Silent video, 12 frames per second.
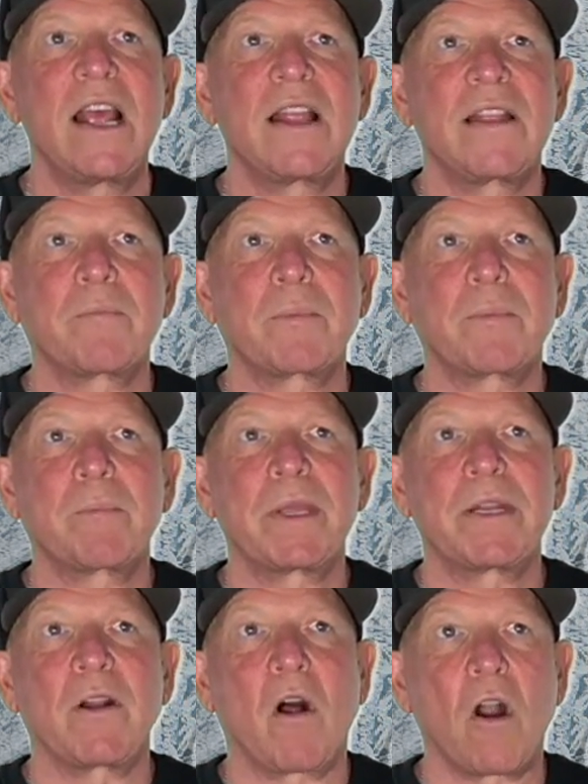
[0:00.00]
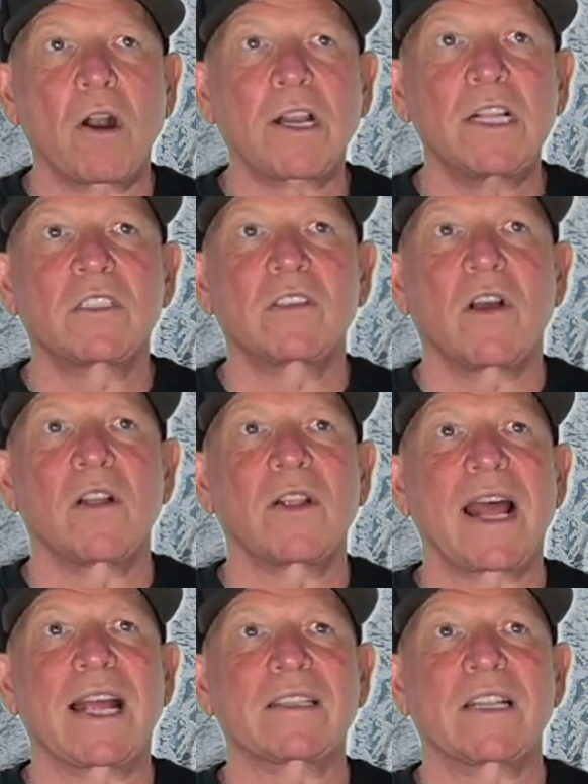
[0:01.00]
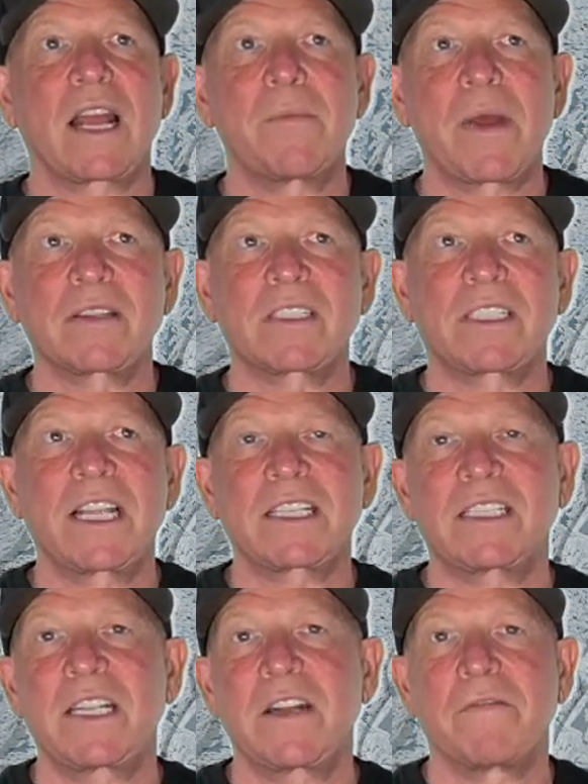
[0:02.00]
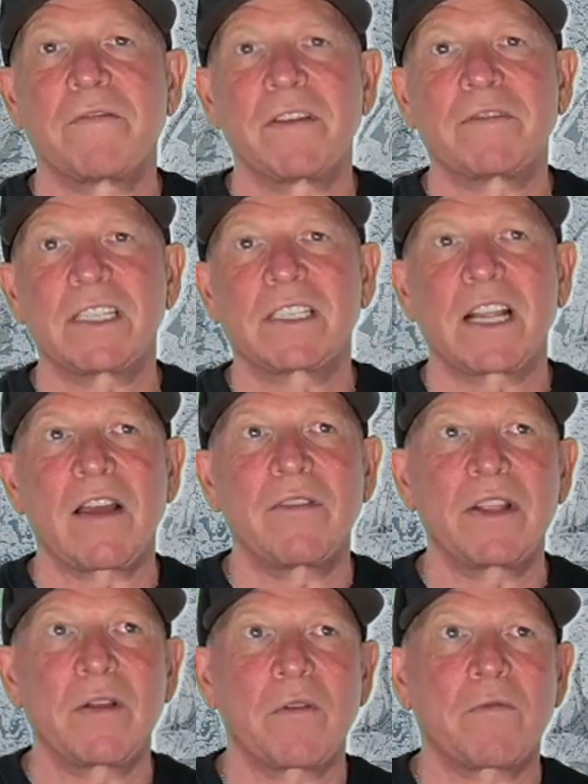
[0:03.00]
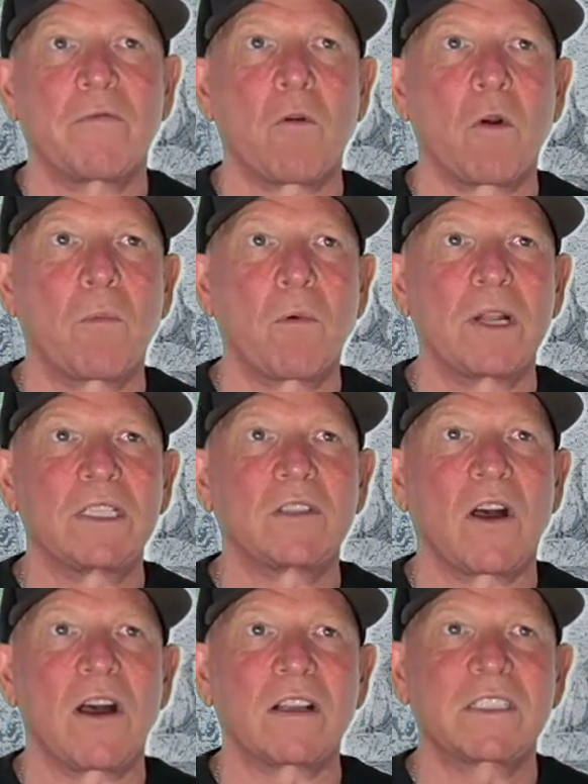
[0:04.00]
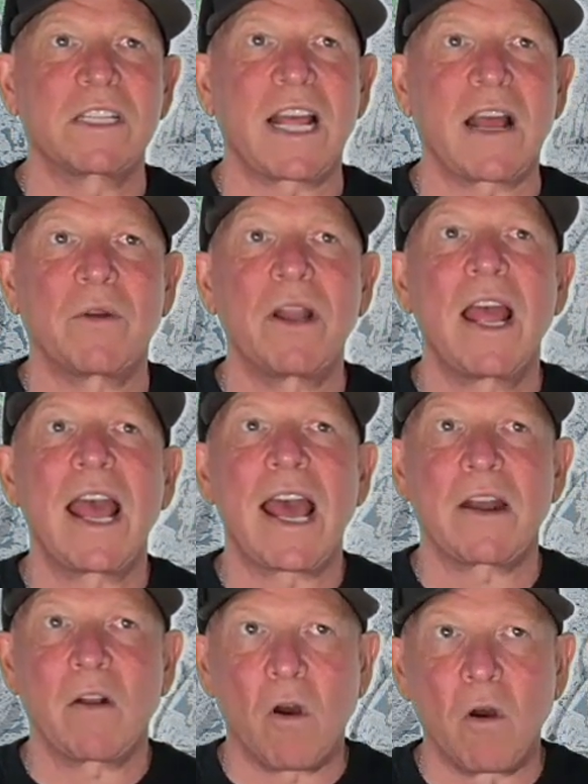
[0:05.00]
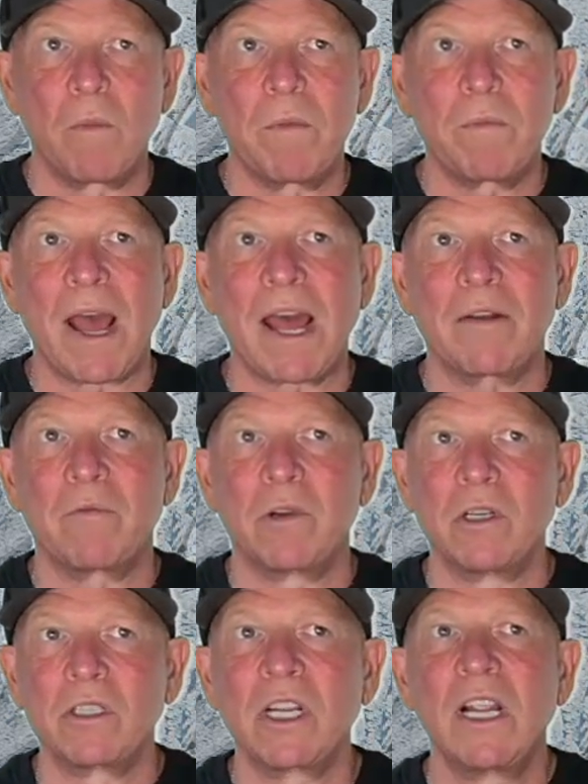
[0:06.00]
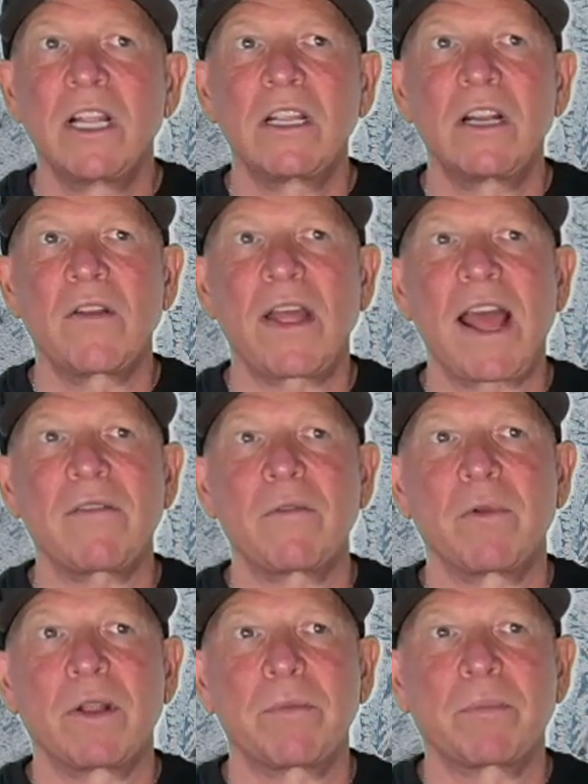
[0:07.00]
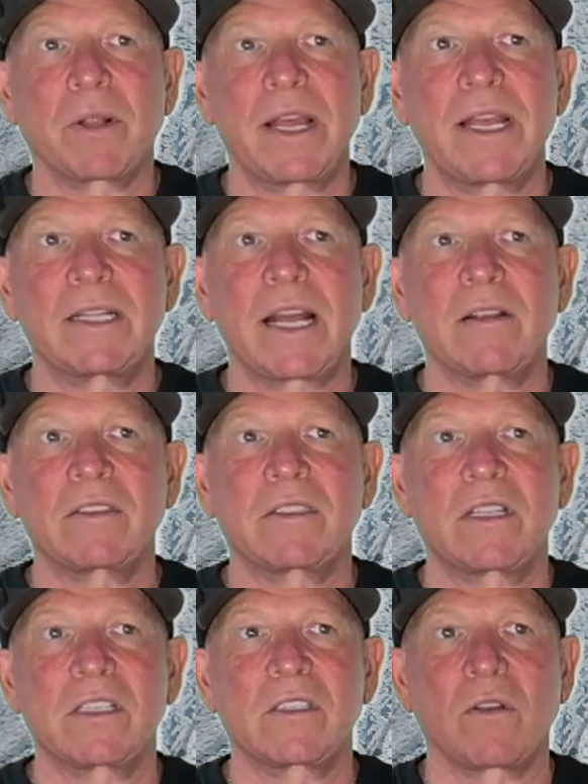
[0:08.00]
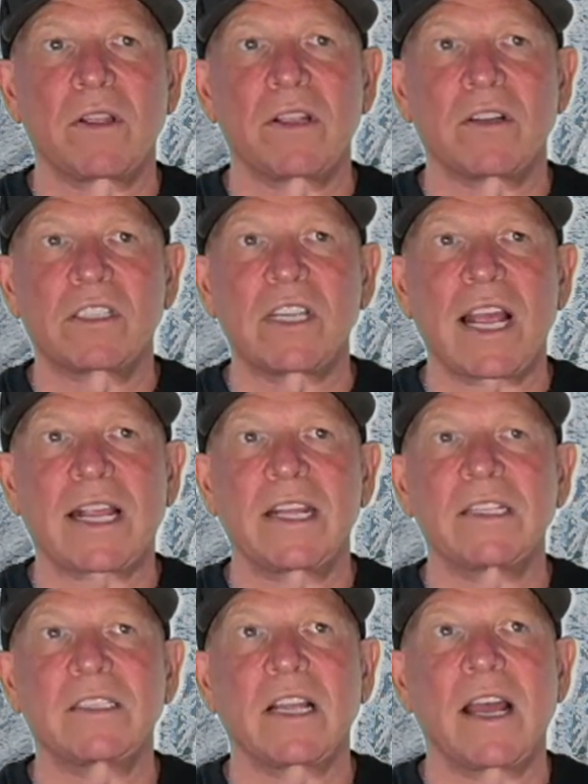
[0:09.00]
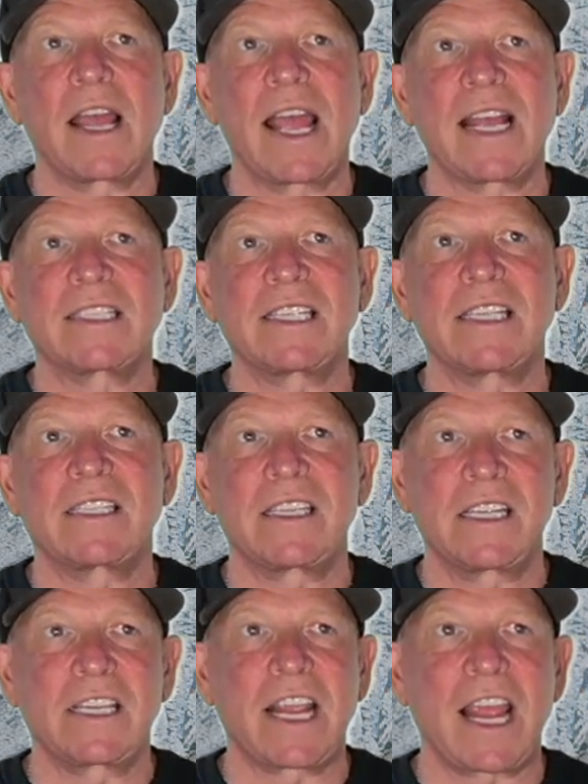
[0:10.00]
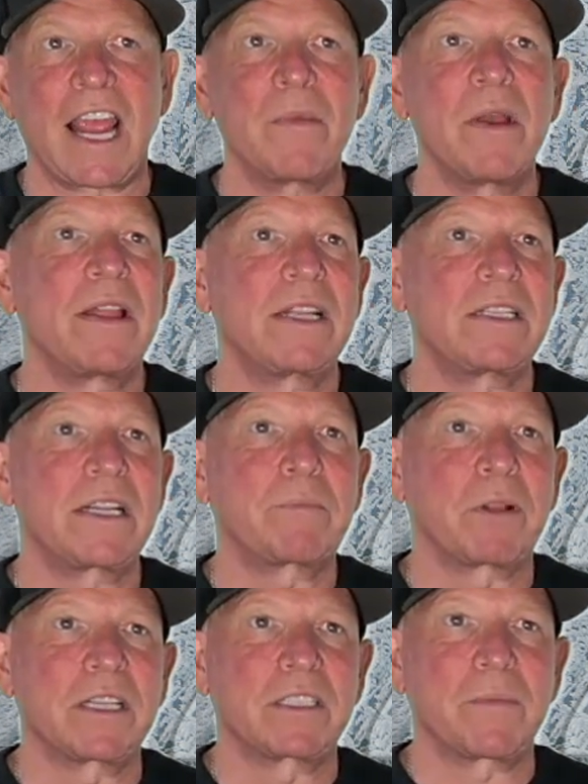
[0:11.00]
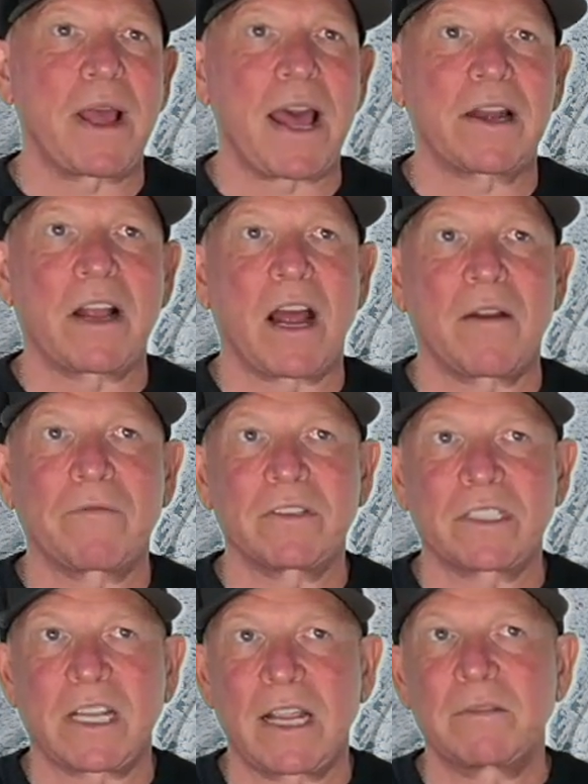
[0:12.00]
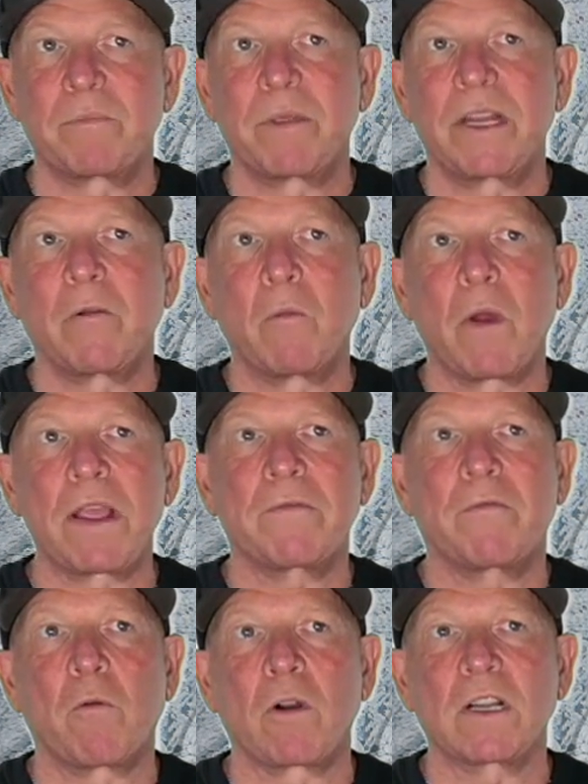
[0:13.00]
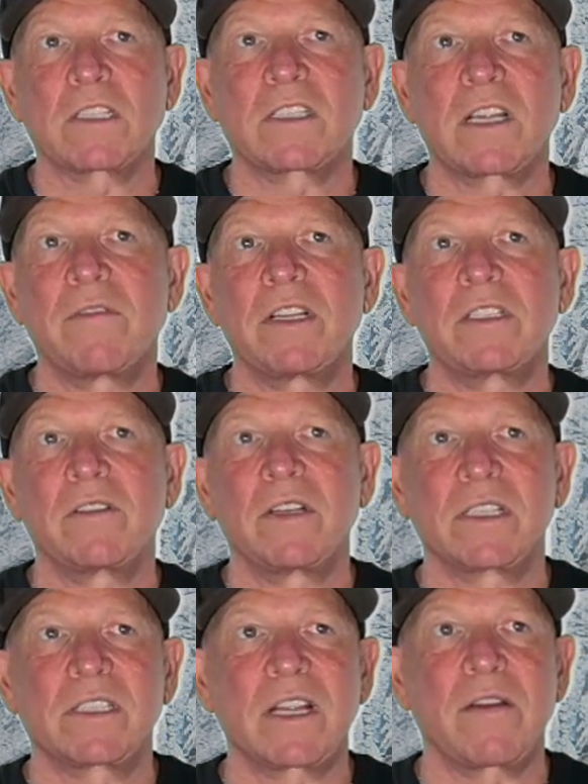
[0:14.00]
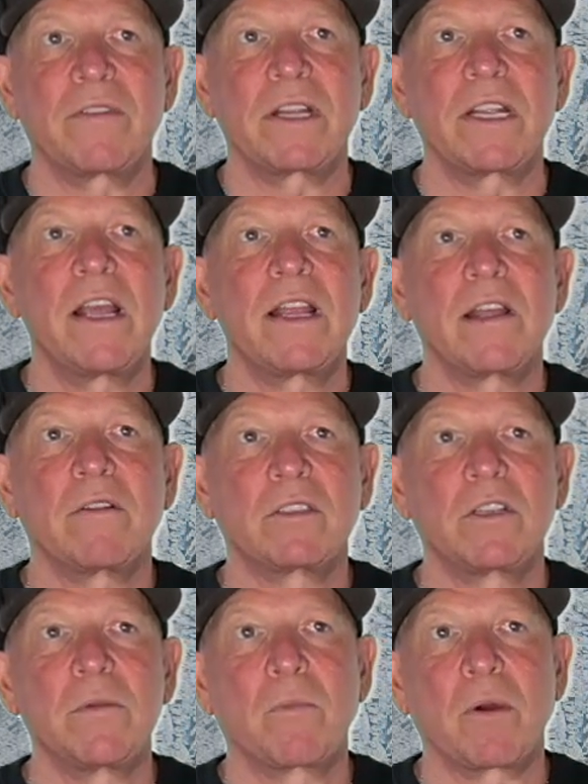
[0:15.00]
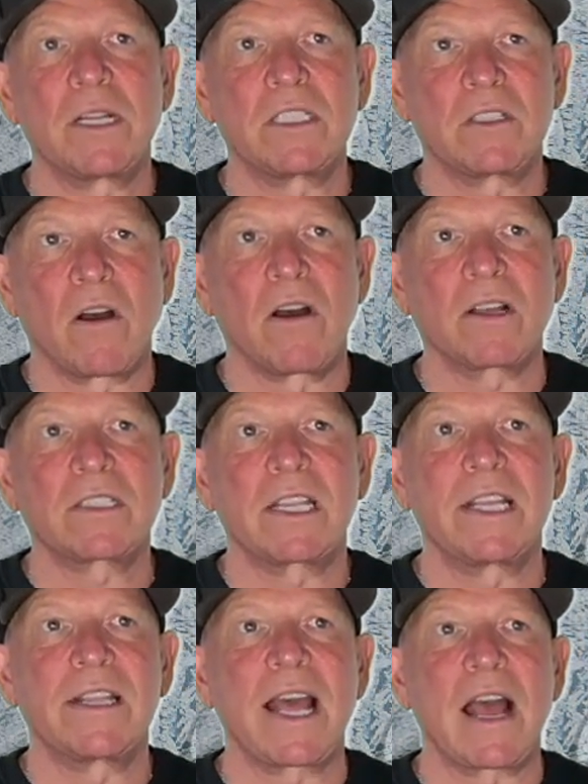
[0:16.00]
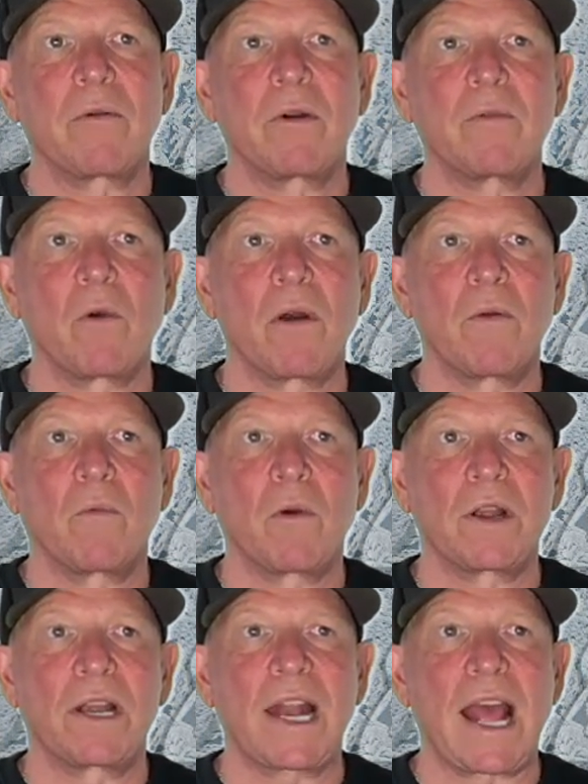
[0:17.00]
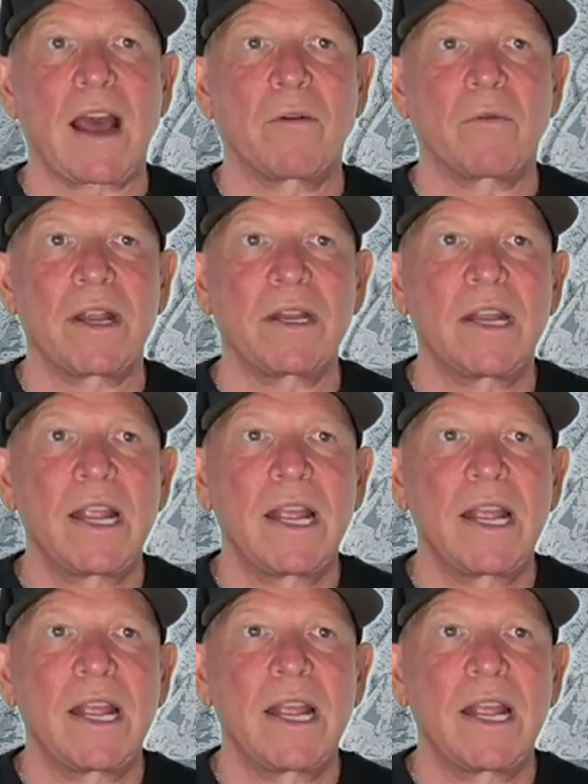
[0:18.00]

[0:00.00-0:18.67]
They beat Arkansas last time out, 60-57. They were 4-point dogs in that one at home in Baton Rouge. You know, they haven't really played. This is only their second SEC game. They did play some out-of-conference games, beating Wake Forest 72-70. They were 2-point dogs in that one, won it outright,